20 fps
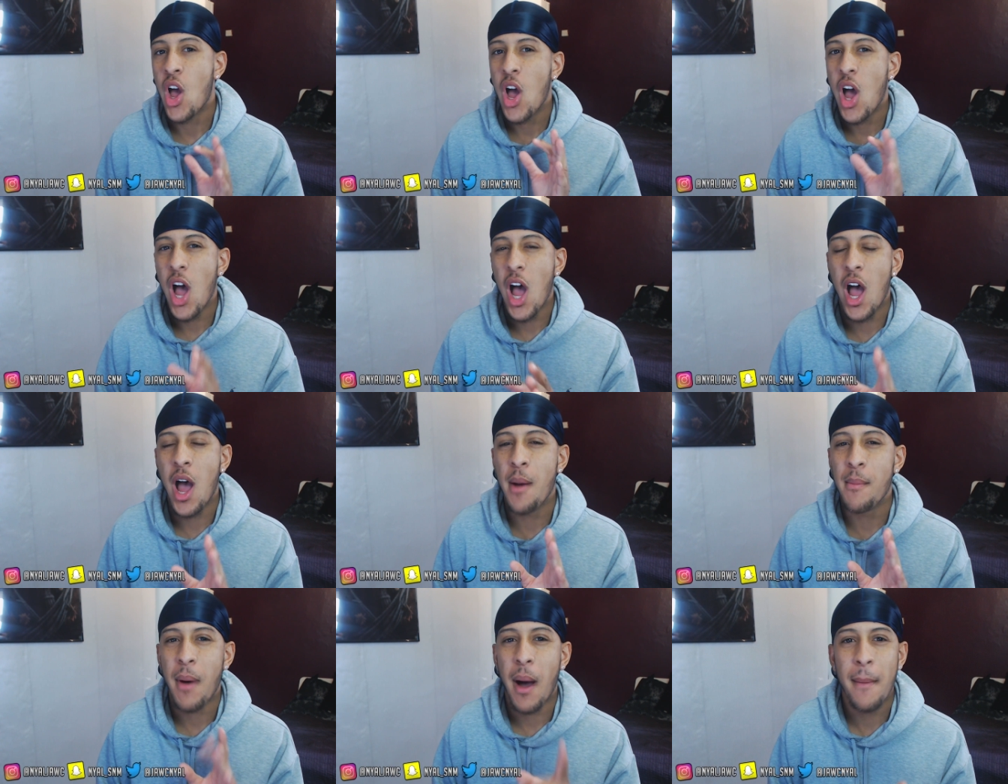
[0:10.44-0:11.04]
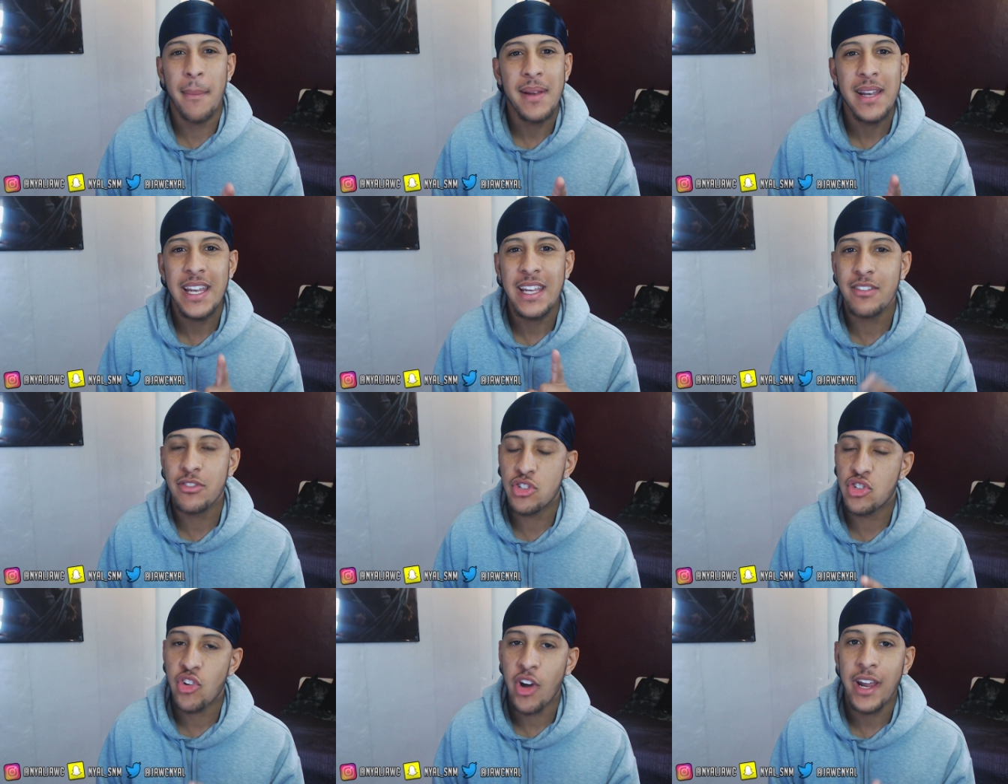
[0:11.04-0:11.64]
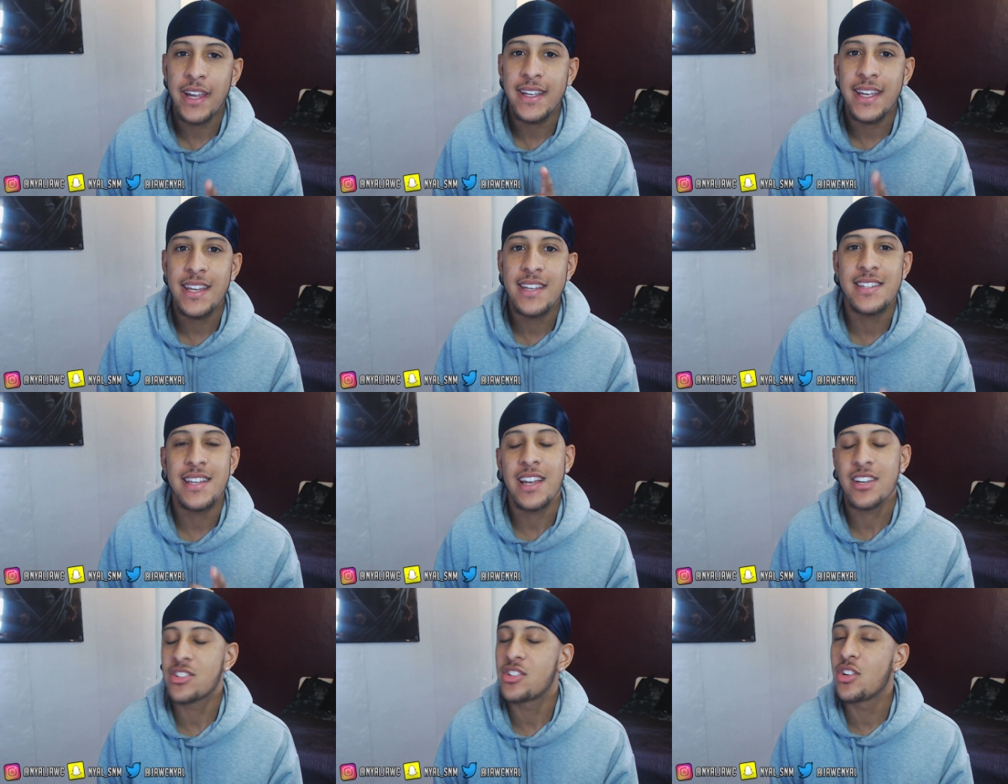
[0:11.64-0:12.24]
um, I believe Stray Kids
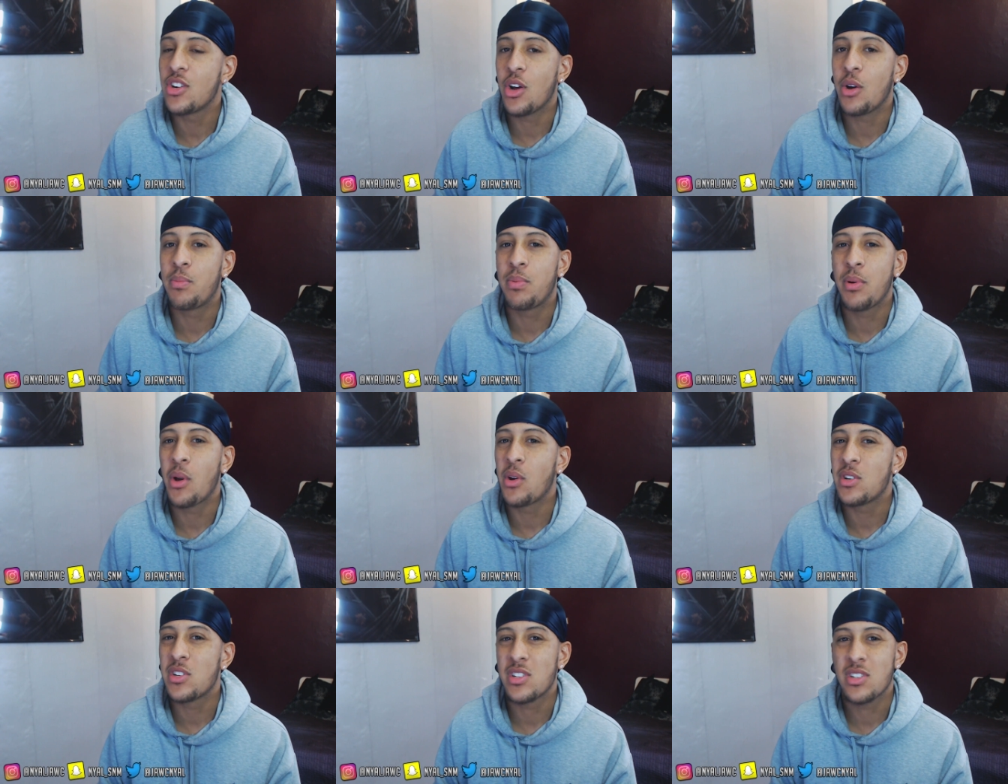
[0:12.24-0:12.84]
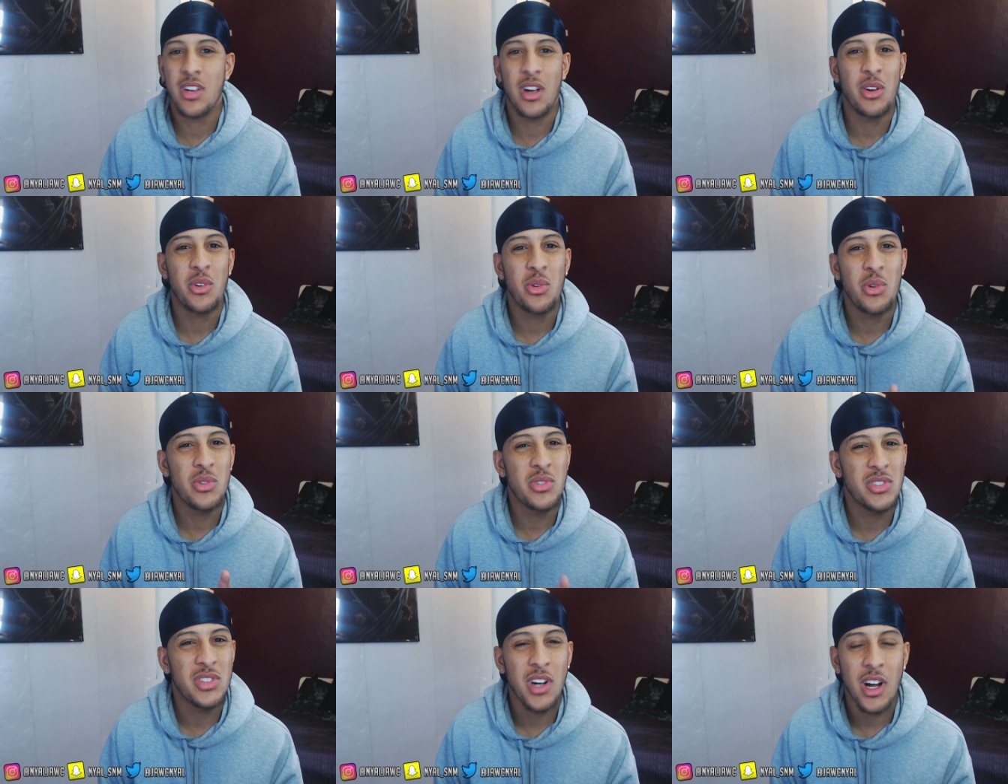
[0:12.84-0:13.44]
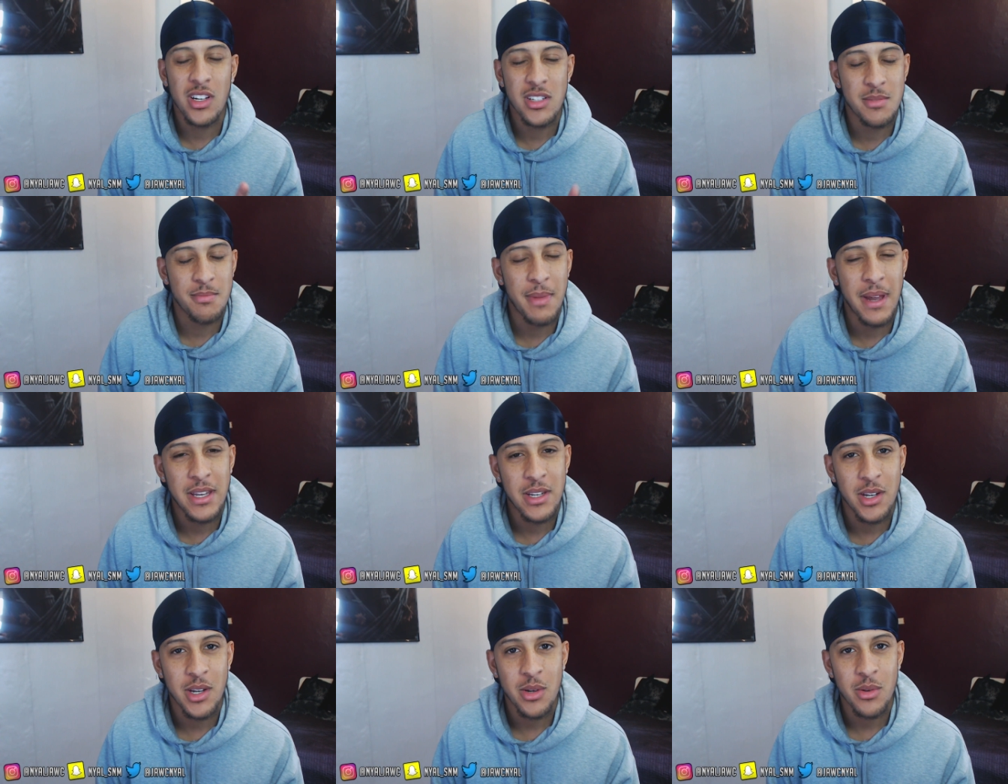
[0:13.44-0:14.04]
actually uploaded a song called God's
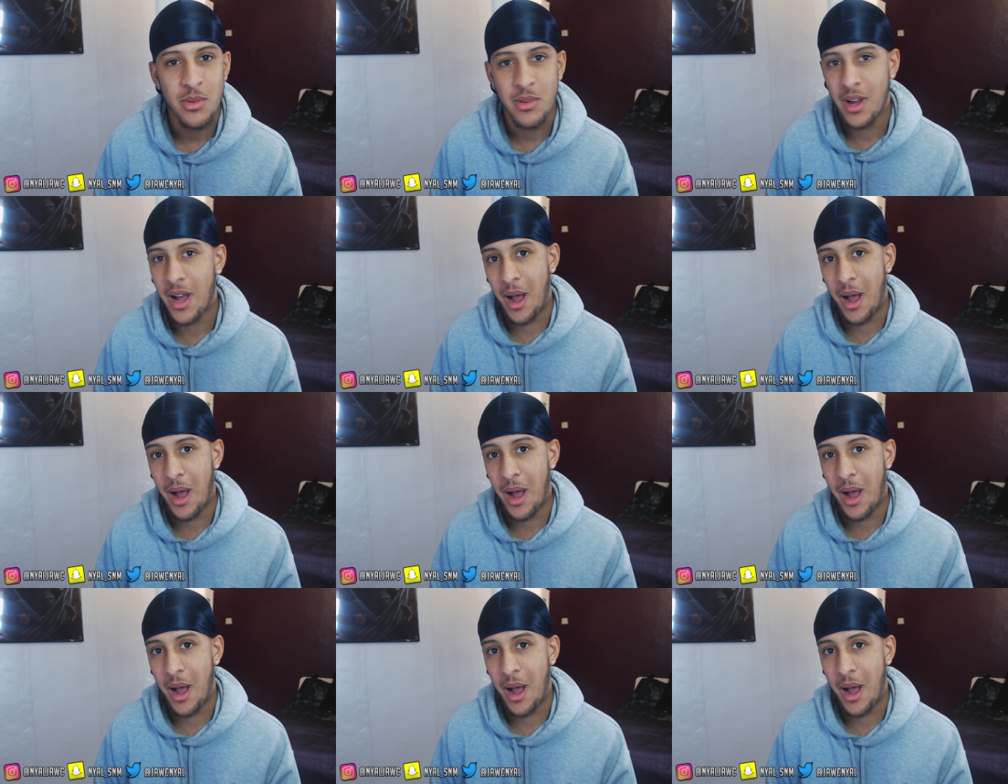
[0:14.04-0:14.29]
Menu.